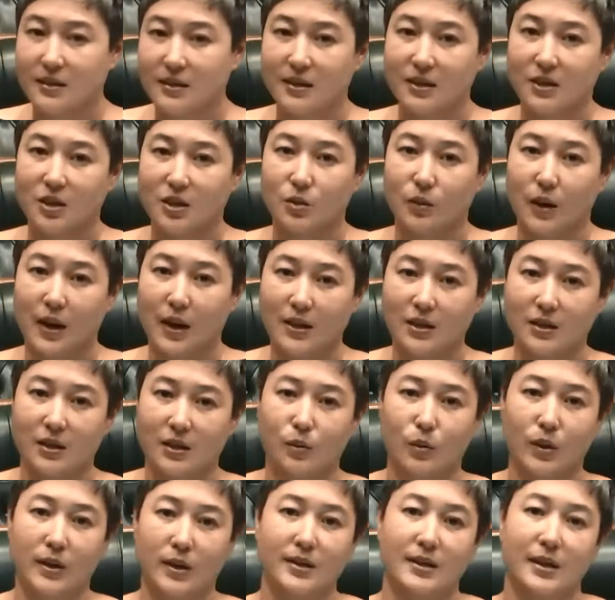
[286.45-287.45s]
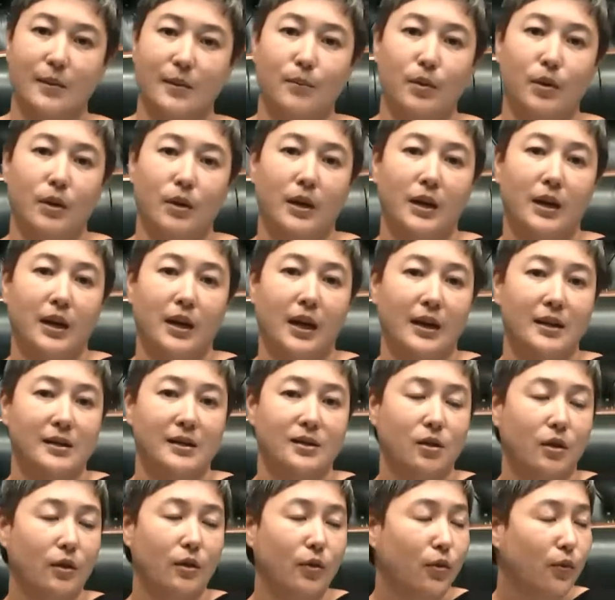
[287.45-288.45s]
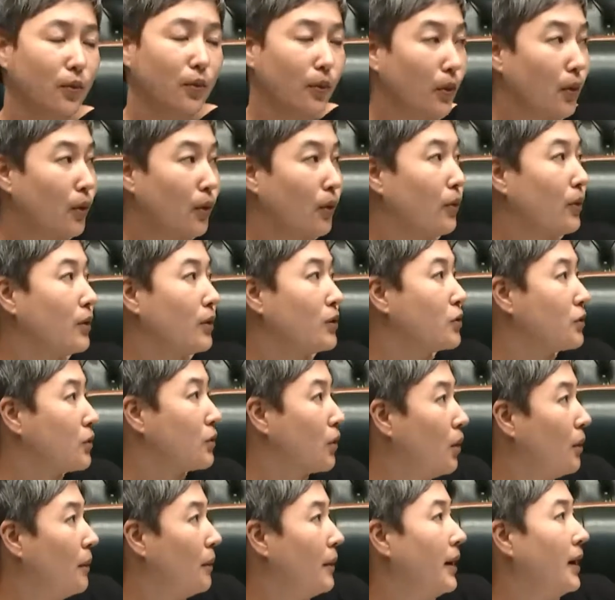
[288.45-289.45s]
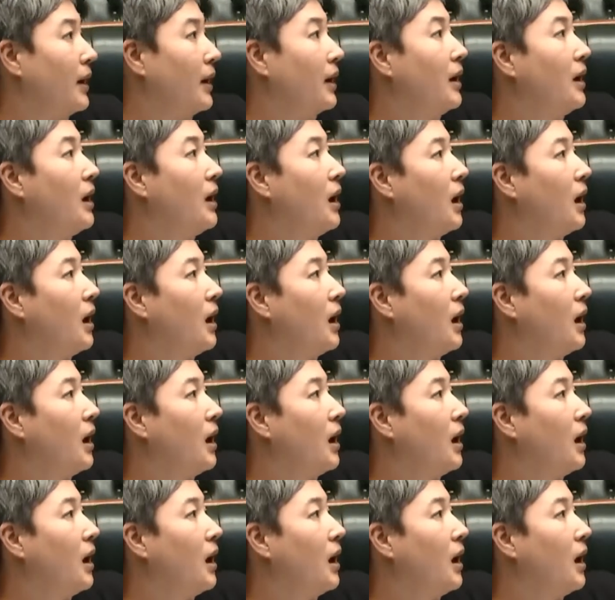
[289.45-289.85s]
a situation where somebody has gone through the trauma